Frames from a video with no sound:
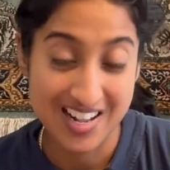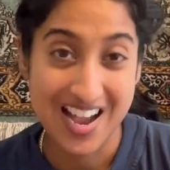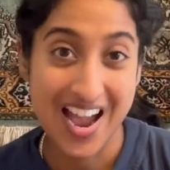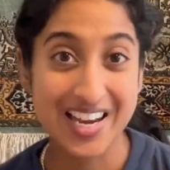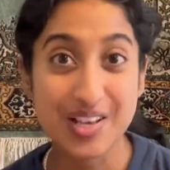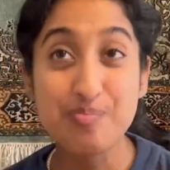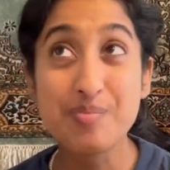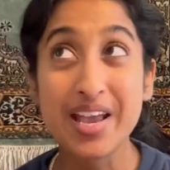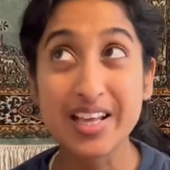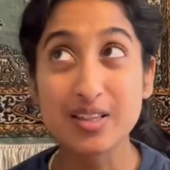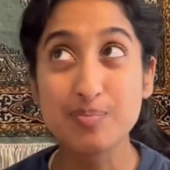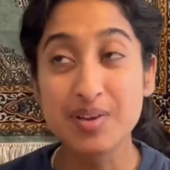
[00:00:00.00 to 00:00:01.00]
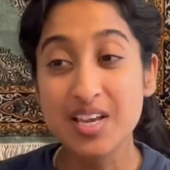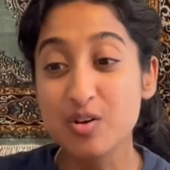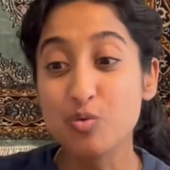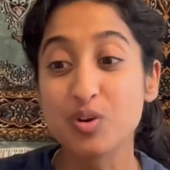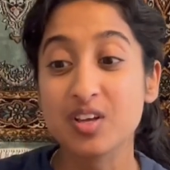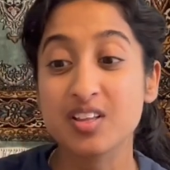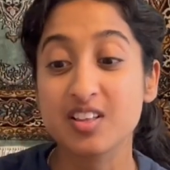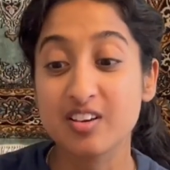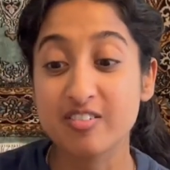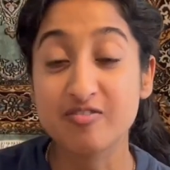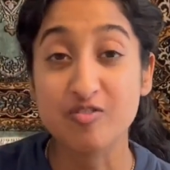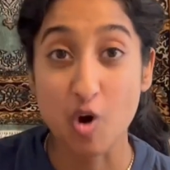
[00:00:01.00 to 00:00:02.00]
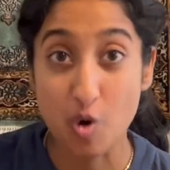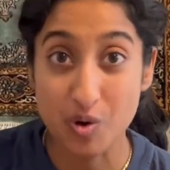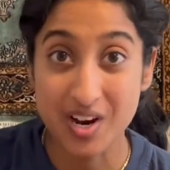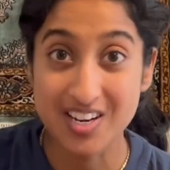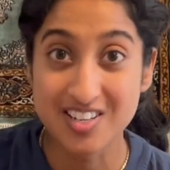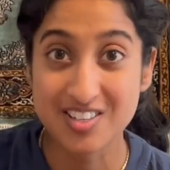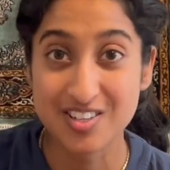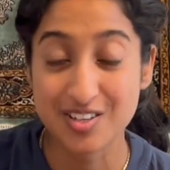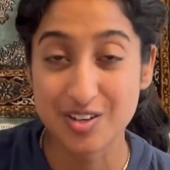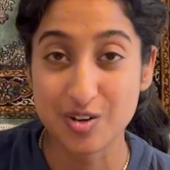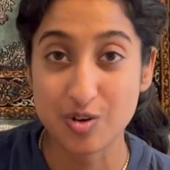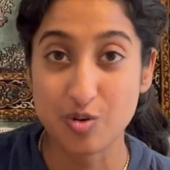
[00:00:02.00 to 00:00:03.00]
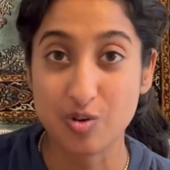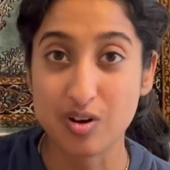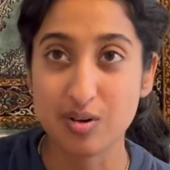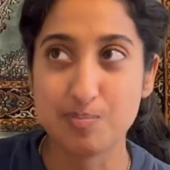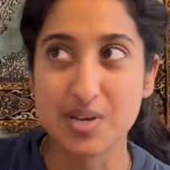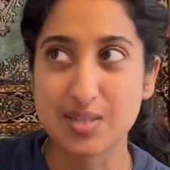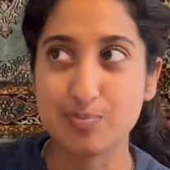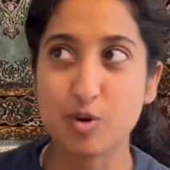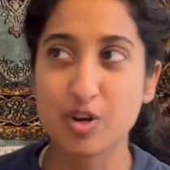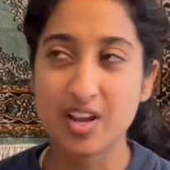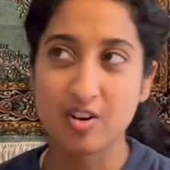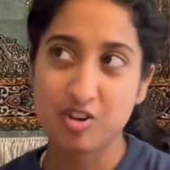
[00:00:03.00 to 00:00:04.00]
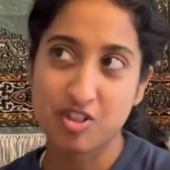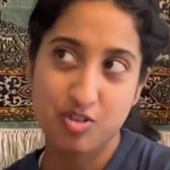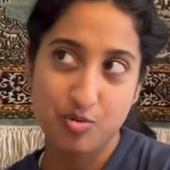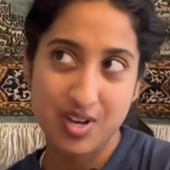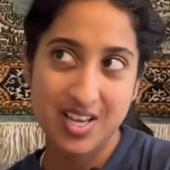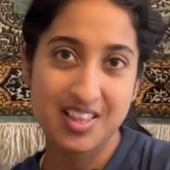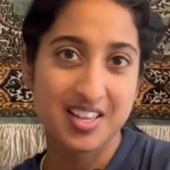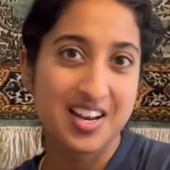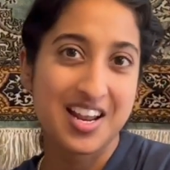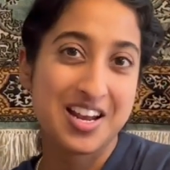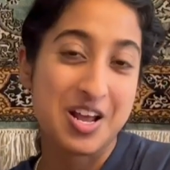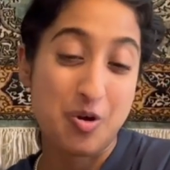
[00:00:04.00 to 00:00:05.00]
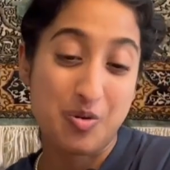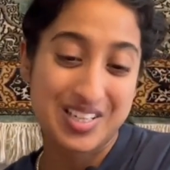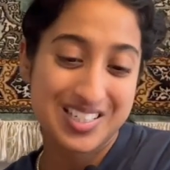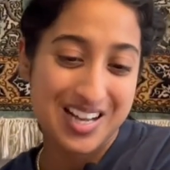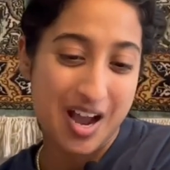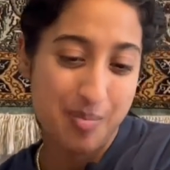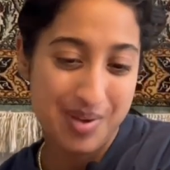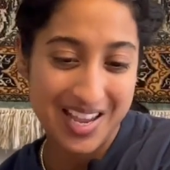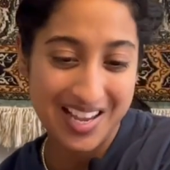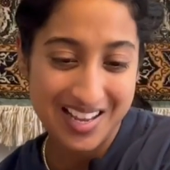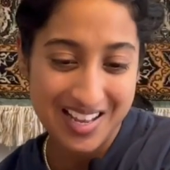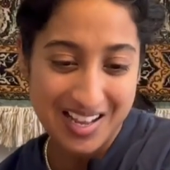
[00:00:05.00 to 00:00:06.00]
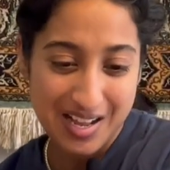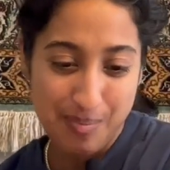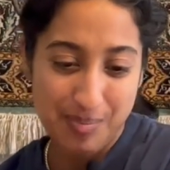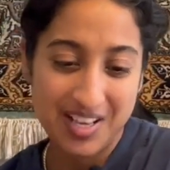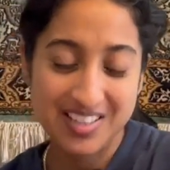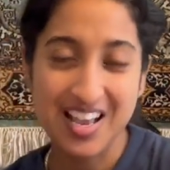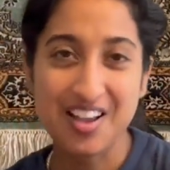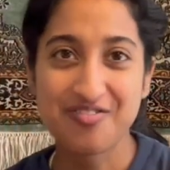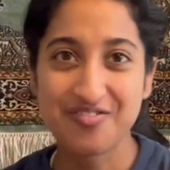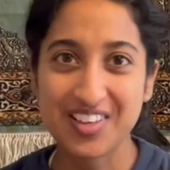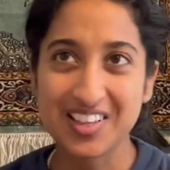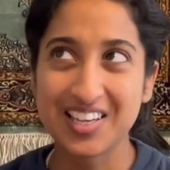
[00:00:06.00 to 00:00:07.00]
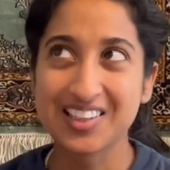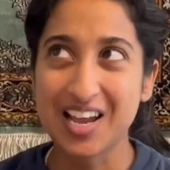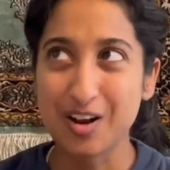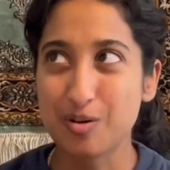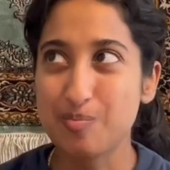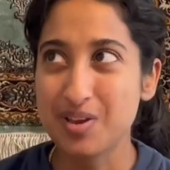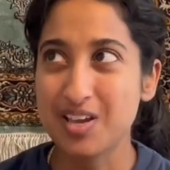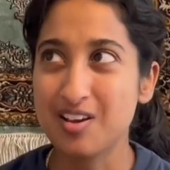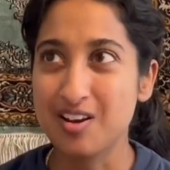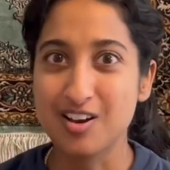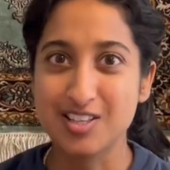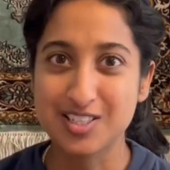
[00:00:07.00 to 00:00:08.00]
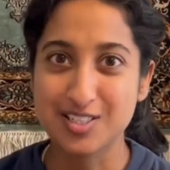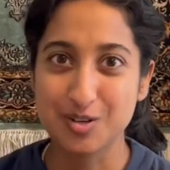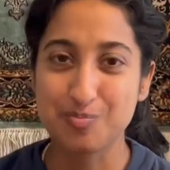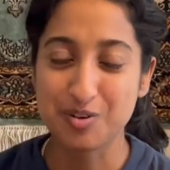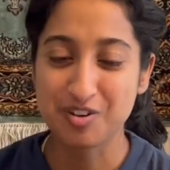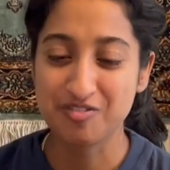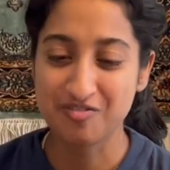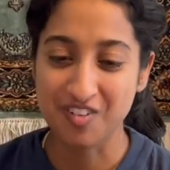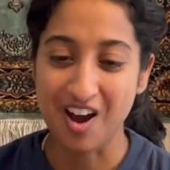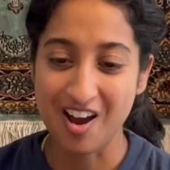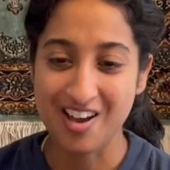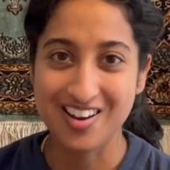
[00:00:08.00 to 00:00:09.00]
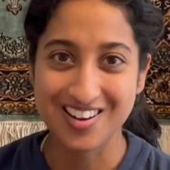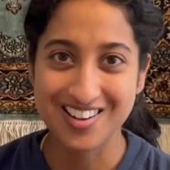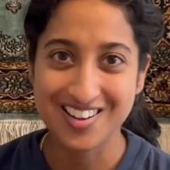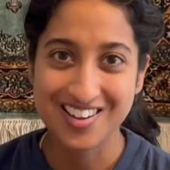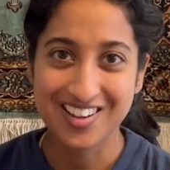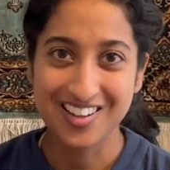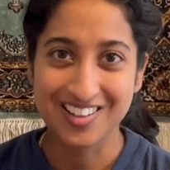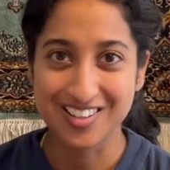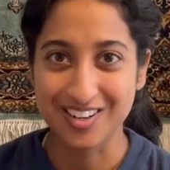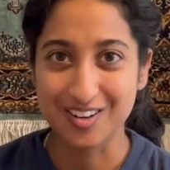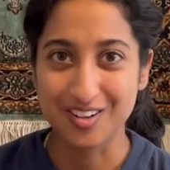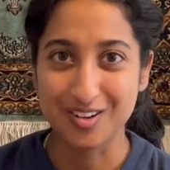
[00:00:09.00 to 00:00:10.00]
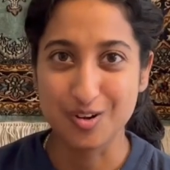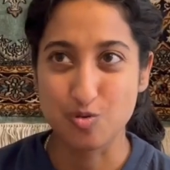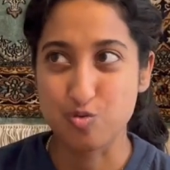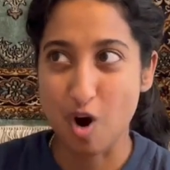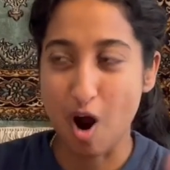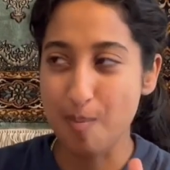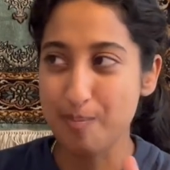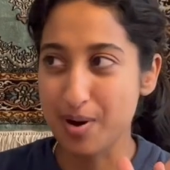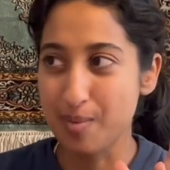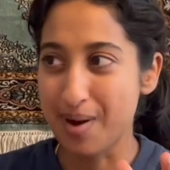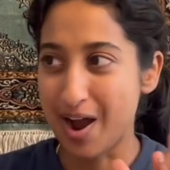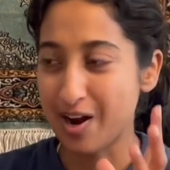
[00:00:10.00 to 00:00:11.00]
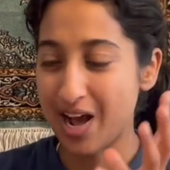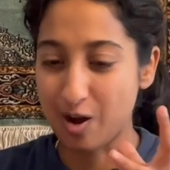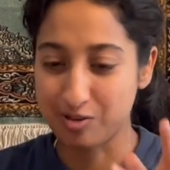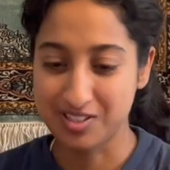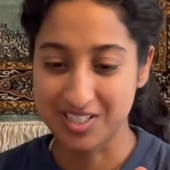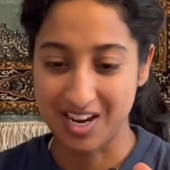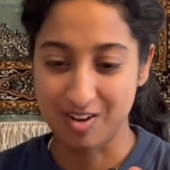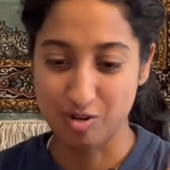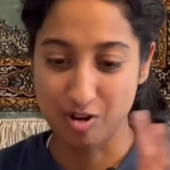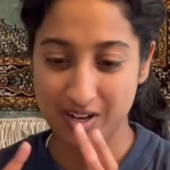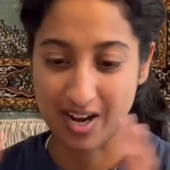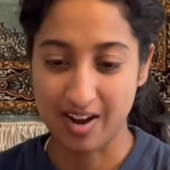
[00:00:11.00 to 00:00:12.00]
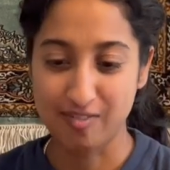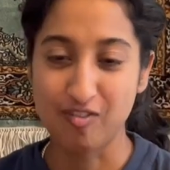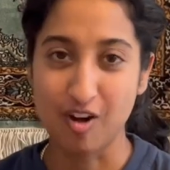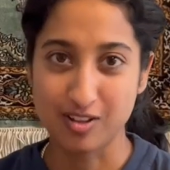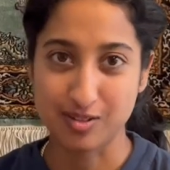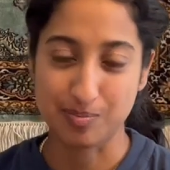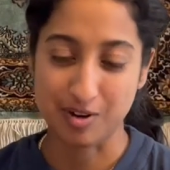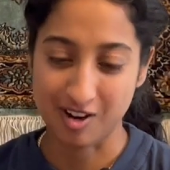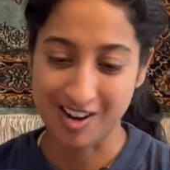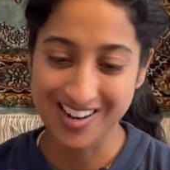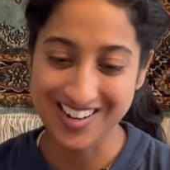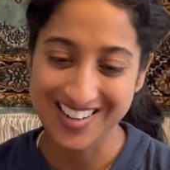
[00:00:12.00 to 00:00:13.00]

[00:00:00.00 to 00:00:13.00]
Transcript: And it makes me really look forward to Mistborn Era 3 that I know is coming, because I feel like that could be a super fun little romp about how Scadrial kind of falls apart.